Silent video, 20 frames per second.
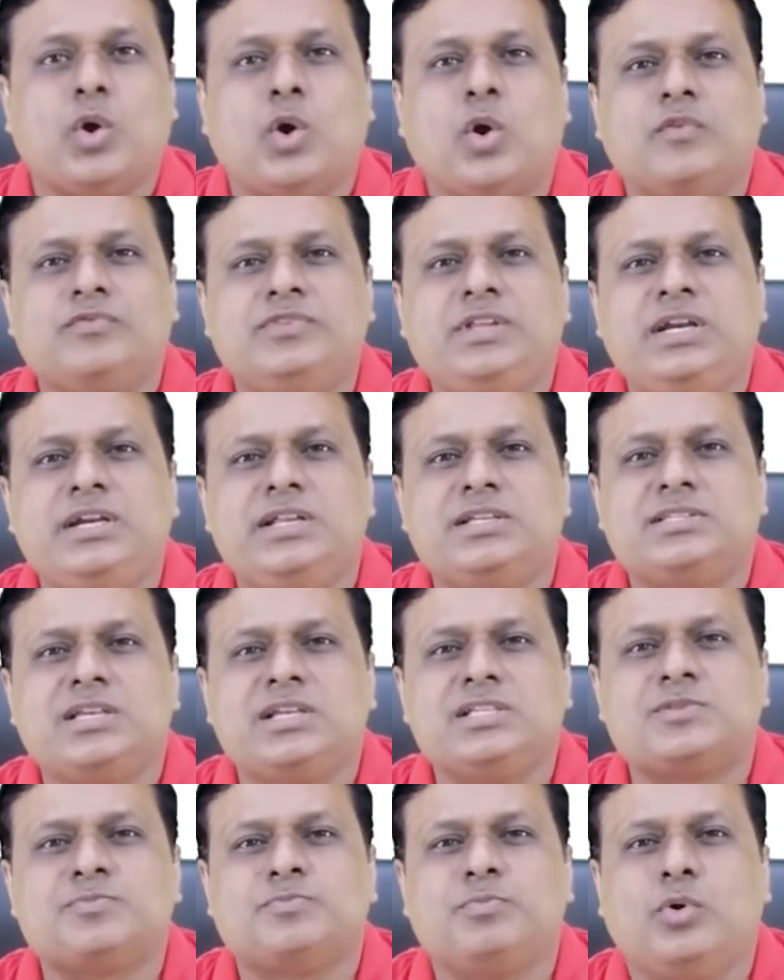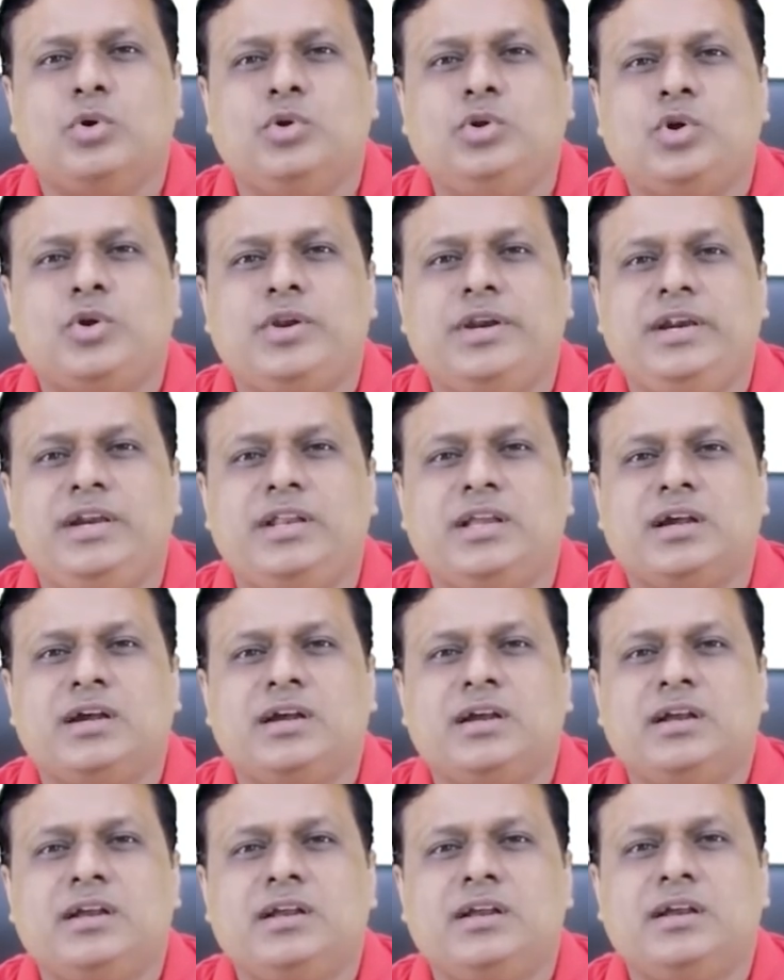of the disease polio in
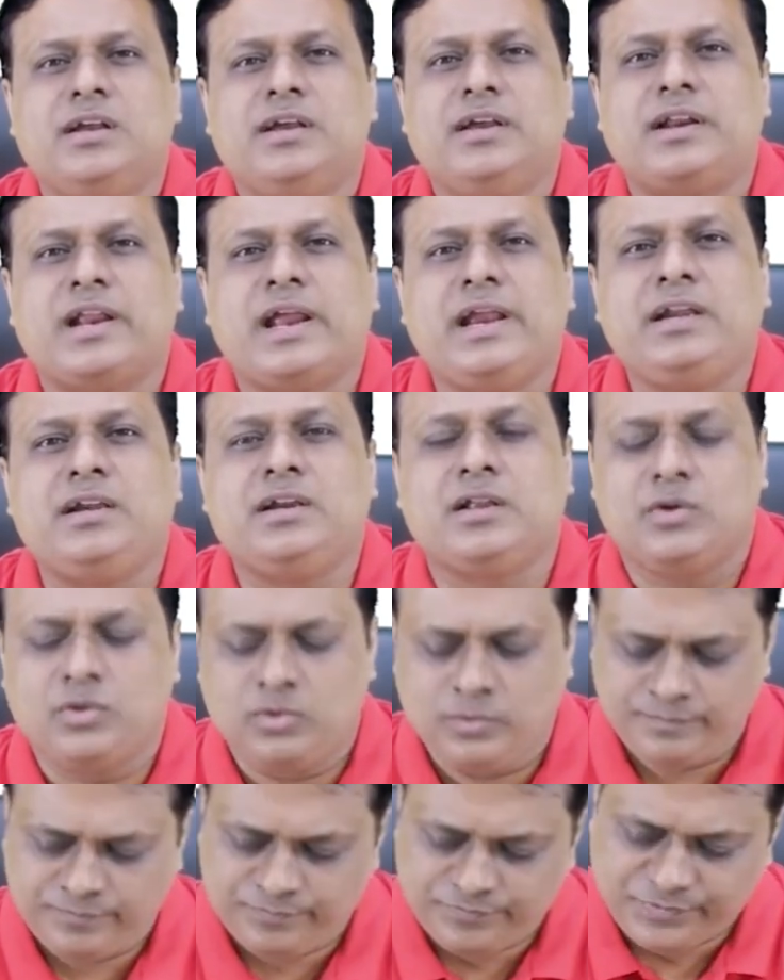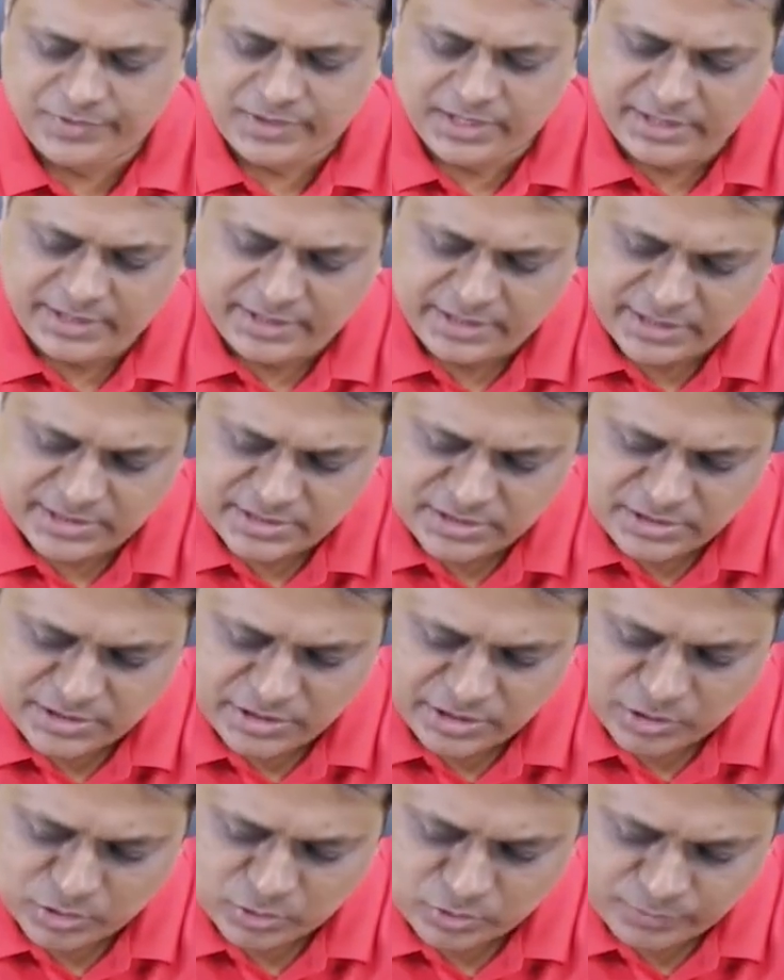India right now it is
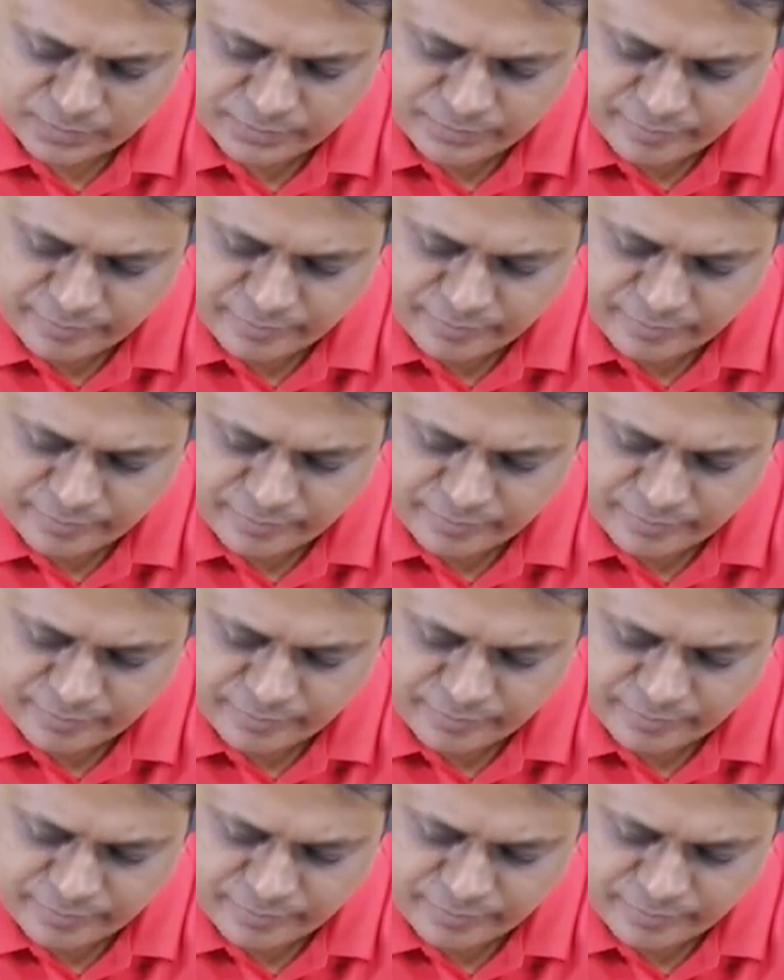zero